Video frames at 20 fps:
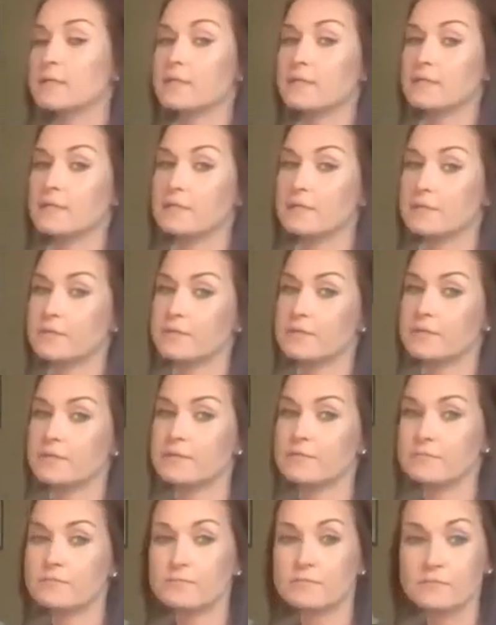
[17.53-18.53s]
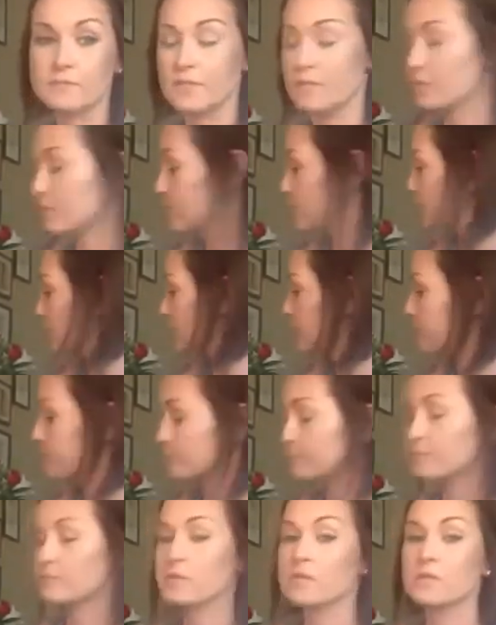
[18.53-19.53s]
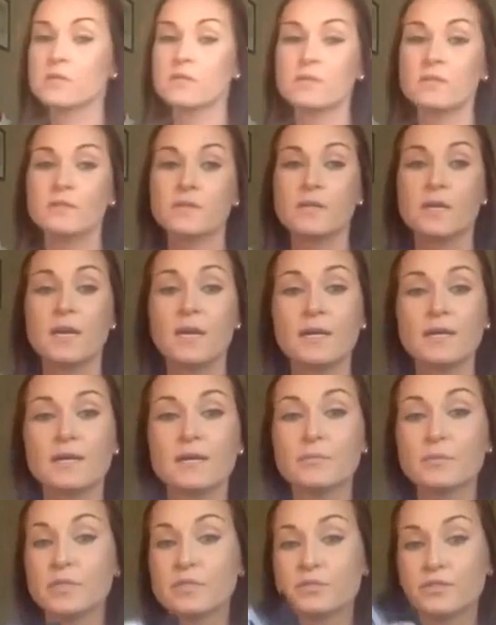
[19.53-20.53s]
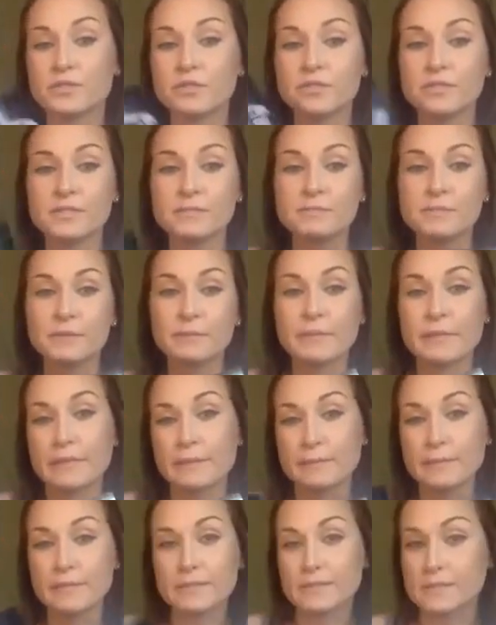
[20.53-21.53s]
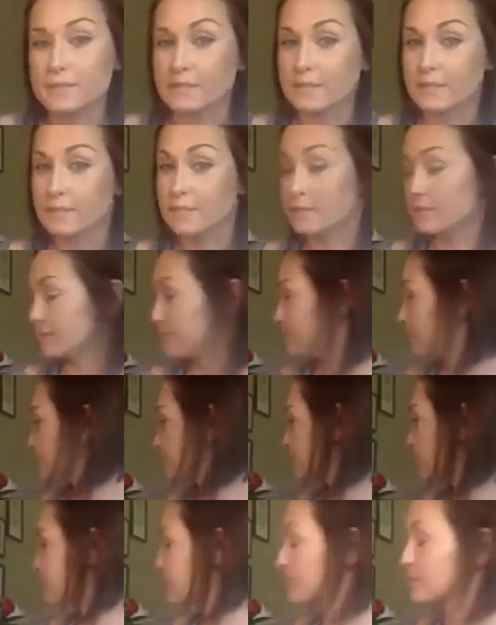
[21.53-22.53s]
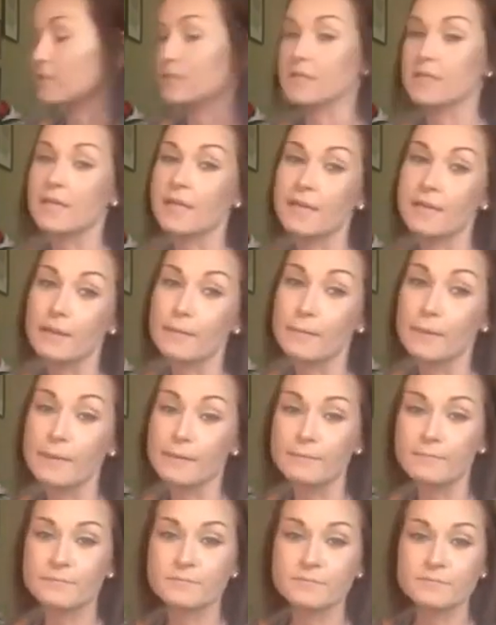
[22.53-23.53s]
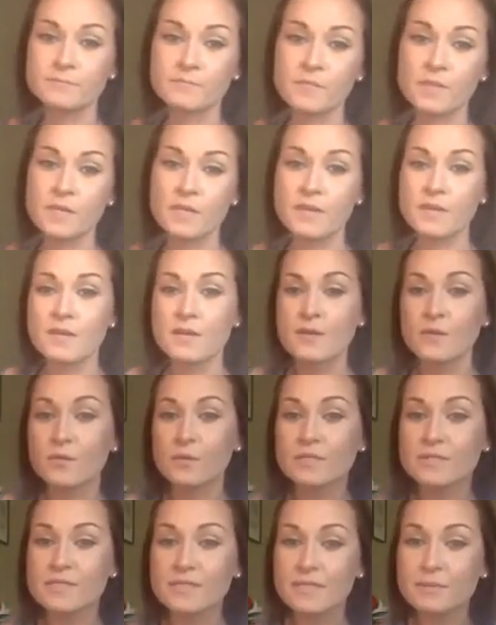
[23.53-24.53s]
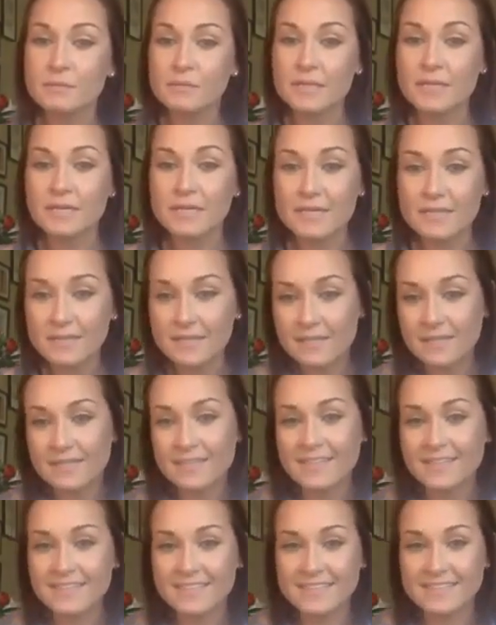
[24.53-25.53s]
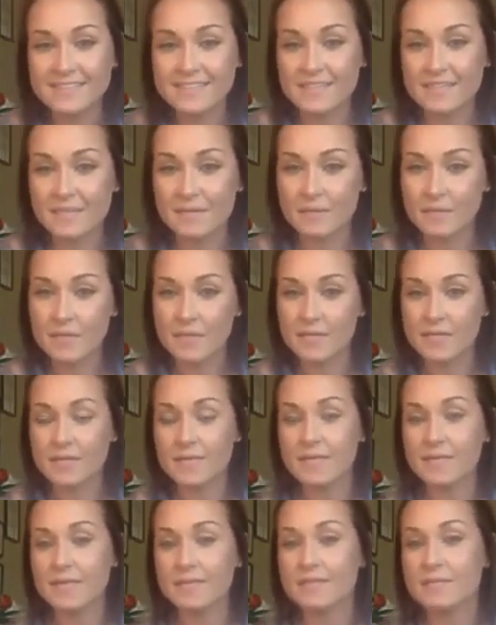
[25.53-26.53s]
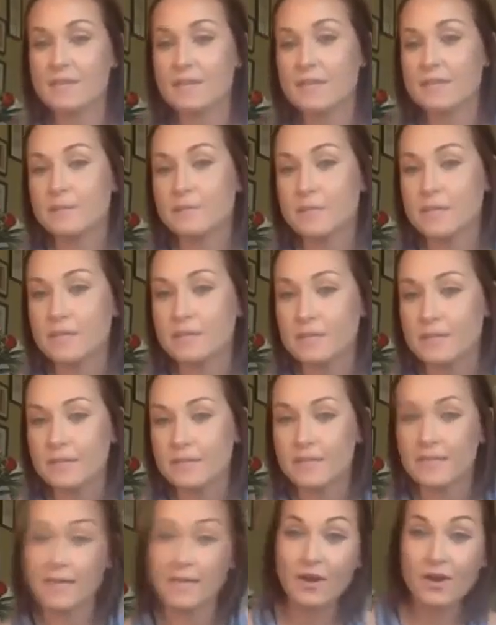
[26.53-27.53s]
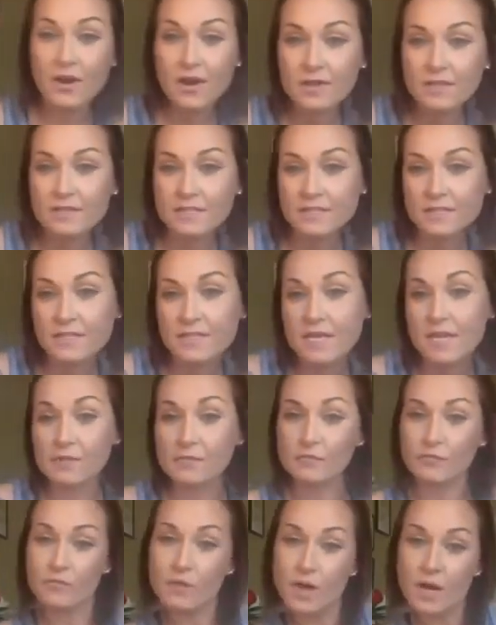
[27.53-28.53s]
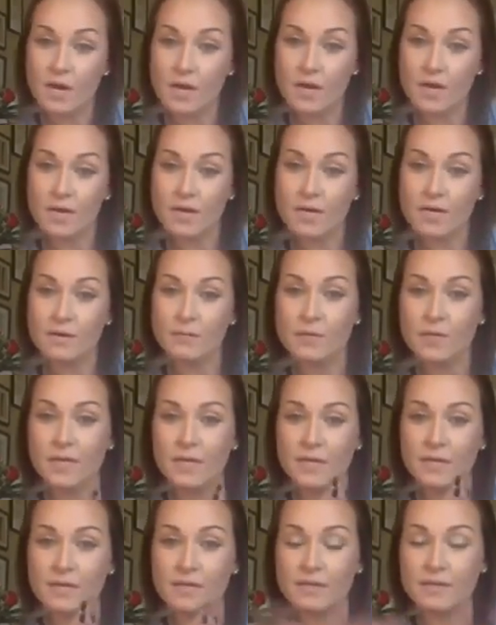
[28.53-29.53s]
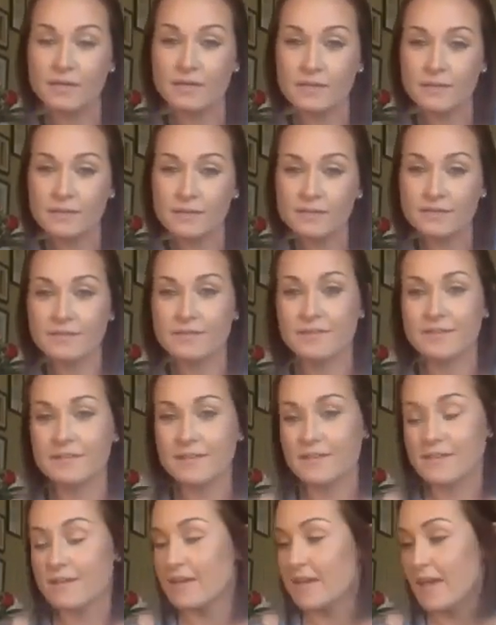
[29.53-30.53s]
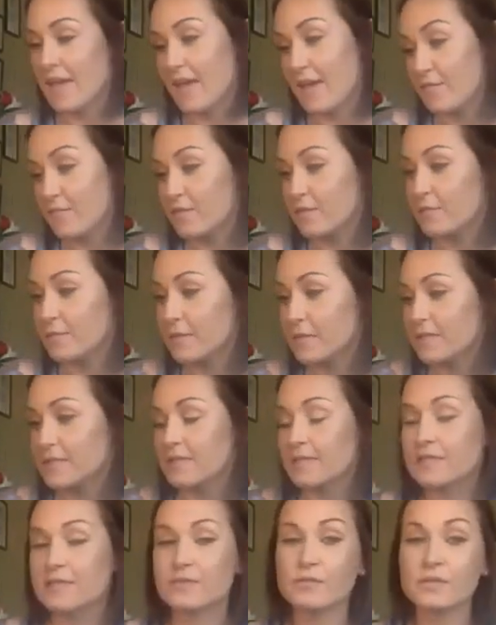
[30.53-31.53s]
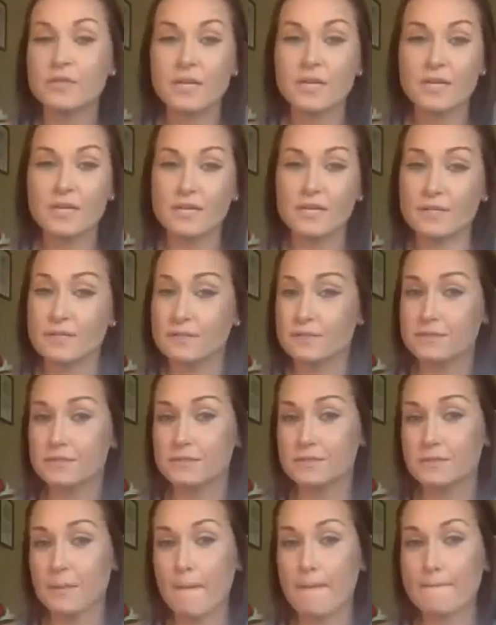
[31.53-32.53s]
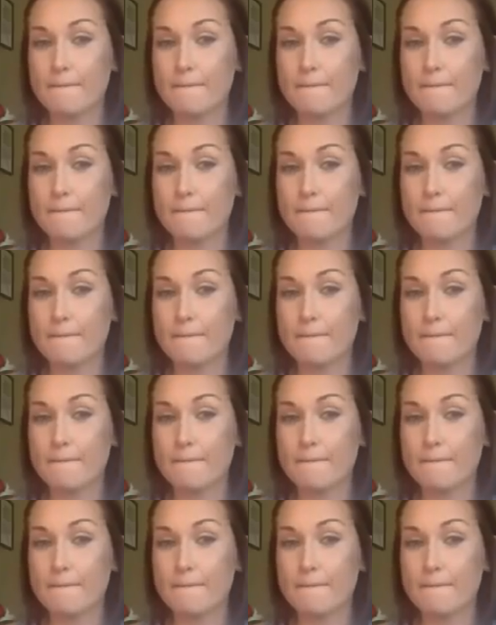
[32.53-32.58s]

here. Actually, I got pictures of my babies in here. Gonna hang them up. What's up, guys? Hey, Megan. Hey, Tommy. And Holly and Rob and everybody. You guys,